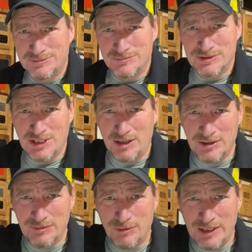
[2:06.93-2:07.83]

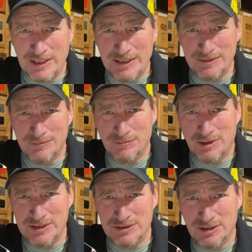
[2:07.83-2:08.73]
solid
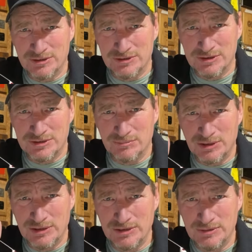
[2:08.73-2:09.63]
white chartreuse and
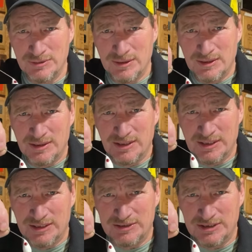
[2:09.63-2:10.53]
blue,
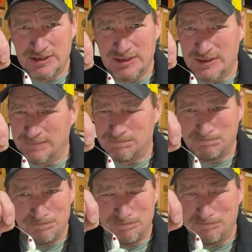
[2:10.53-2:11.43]
just a
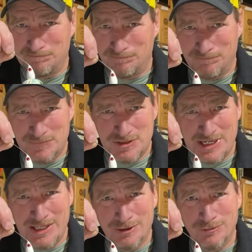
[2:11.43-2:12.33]

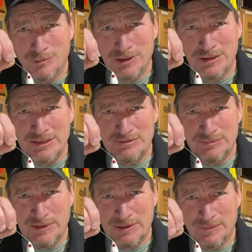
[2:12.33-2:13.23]
standard willow leaf
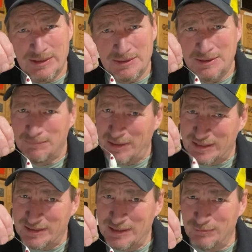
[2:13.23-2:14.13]
spinnerbait.
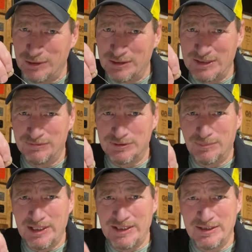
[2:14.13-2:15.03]
Back then, willow leaf was
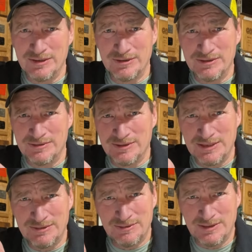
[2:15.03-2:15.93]
brand new.
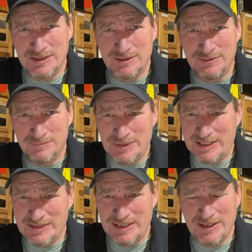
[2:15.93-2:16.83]
Back
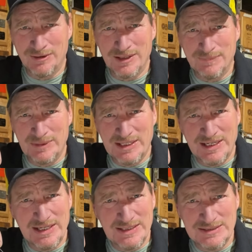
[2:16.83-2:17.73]
in the early mid
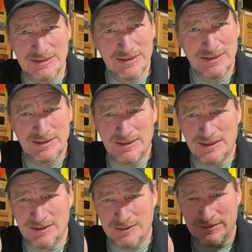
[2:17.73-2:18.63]
80s,
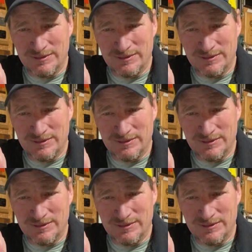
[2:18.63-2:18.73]
a